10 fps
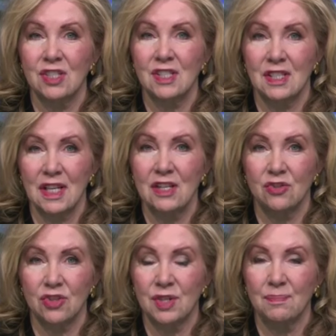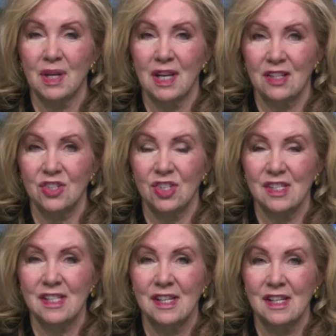to leadership
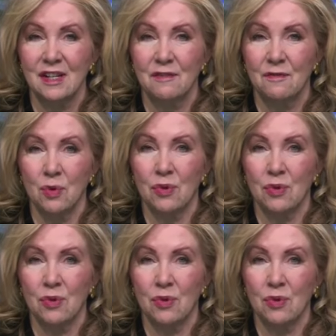elections should he, for the